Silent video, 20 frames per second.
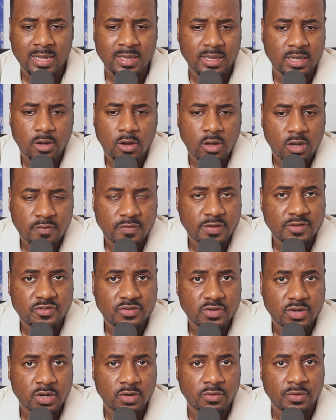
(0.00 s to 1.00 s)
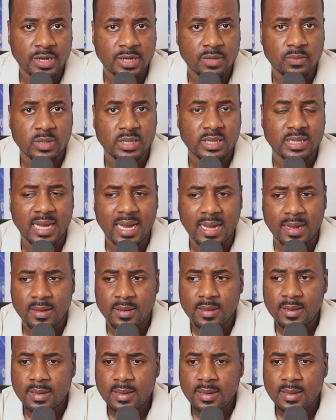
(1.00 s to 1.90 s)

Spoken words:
I think all of us agreed with that.